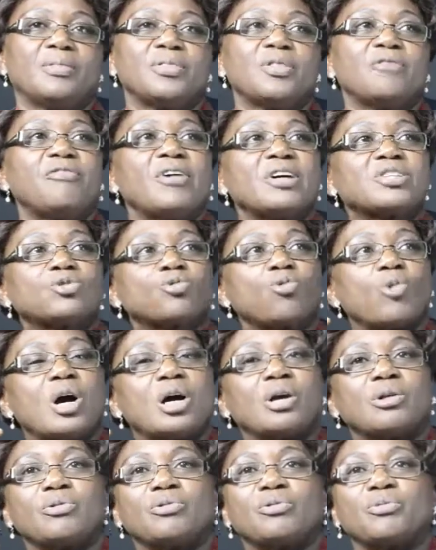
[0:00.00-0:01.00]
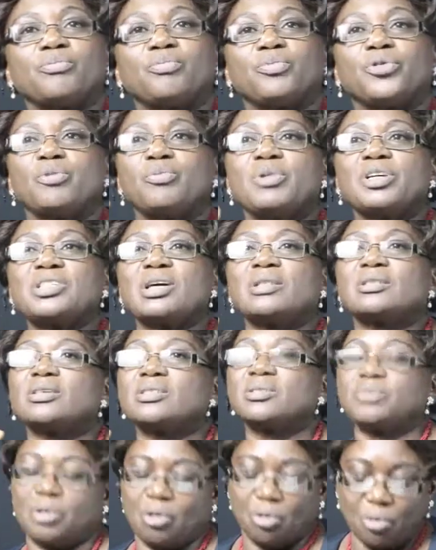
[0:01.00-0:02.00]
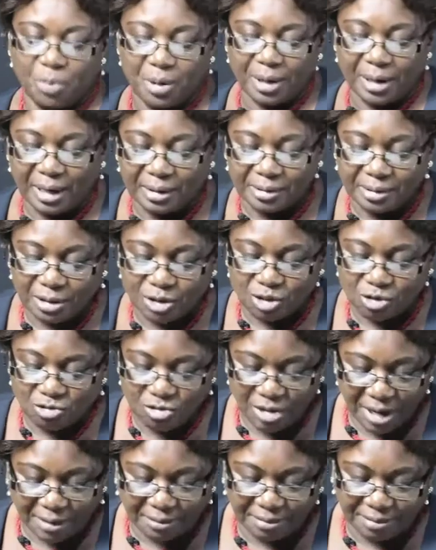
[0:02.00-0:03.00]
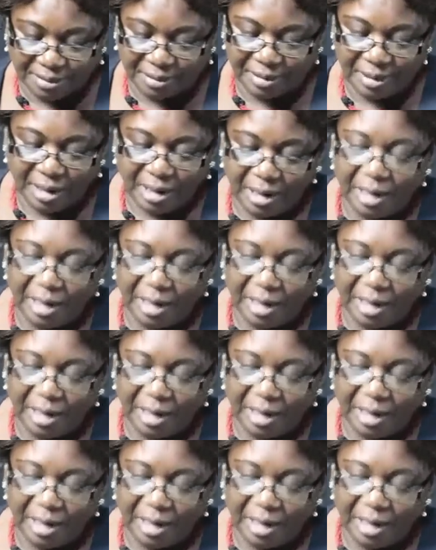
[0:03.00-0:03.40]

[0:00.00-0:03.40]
The first one, you measure this operant strength